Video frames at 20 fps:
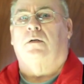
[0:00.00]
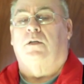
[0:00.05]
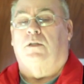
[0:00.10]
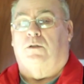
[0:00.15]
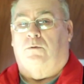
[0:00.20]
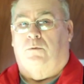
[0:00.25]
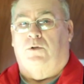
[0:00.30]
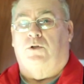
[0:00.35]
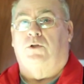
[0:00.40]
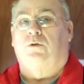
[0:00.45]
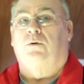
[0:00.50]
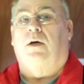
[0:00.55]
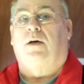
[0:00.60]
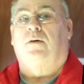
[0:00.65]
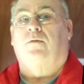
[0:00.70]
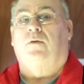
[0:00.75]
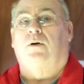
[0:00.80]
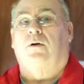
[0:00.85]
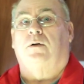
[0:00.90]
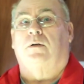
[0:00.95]
is what you
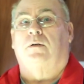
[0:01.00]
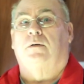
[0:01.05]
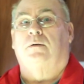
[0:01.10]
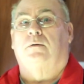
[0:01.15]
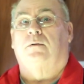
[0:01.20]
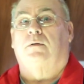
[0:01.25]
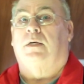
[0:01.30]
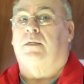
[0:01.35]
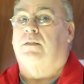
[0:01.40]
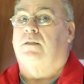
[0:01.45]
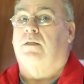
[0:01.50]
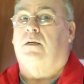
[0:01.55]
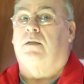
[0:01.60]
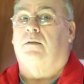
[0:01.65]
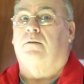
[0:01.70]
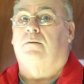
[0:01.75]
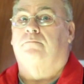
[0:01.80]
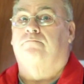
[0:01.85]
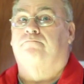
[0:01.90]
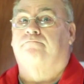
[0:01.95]
have on. That's it.
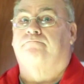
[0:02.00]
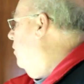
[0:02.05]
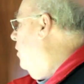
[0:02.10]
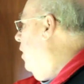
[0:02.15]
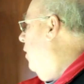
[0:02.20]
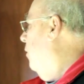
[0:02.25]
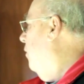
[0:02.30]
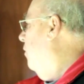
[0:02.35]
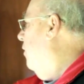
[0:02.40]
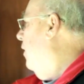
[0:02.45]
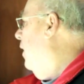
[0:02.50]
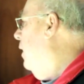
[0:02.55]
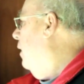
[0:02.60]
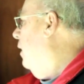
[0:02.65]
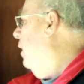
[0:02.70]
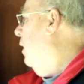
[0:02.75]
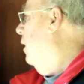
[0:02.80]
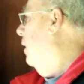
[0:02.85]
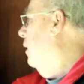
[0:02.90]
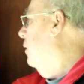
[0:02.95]
The other
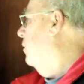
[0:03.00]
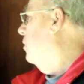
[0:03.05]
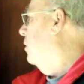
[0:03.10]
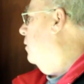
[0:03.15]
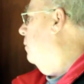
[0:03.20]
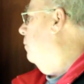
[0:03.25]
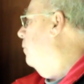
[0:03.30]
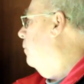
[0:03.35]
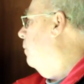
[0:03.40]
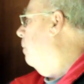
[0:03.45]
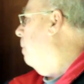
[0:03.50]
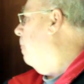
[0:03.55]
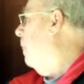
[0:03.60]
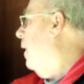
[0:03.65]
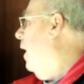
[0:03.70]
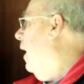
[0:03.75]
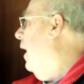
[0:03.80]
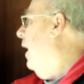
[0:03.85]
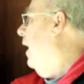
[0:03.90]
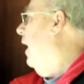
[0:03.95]
thing is
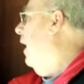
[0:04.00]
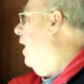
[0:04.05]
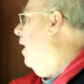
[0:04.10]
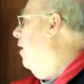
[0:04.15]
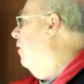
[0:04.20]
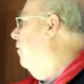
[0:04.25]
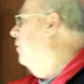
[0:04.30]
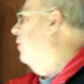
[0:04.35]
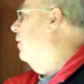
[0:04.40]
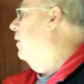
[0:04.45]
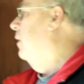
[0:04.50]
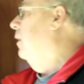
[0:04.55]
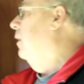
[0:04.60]
I have